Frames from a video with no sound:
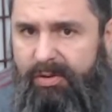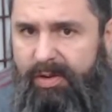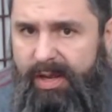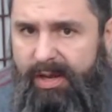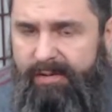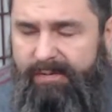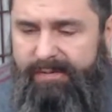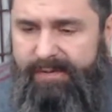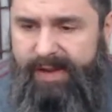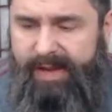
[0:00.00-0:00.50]
and
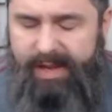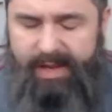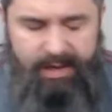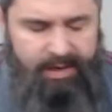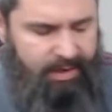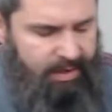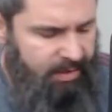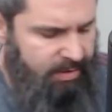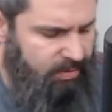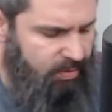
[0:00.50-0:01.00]
fan
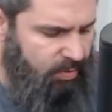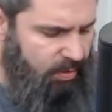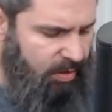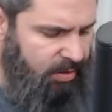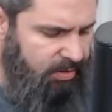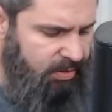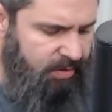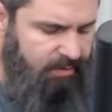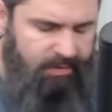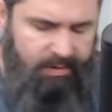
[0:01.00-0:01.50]
is
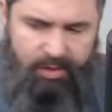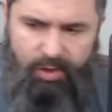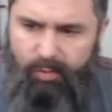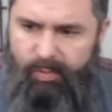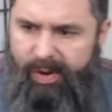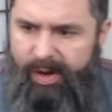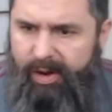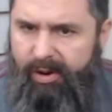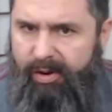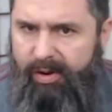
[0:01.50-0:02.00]
relatively low
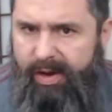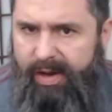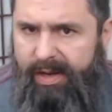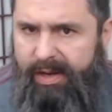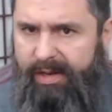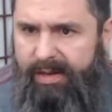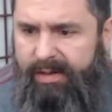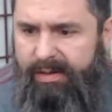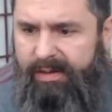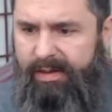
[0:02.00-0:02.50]
power
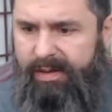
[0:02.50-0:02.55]
and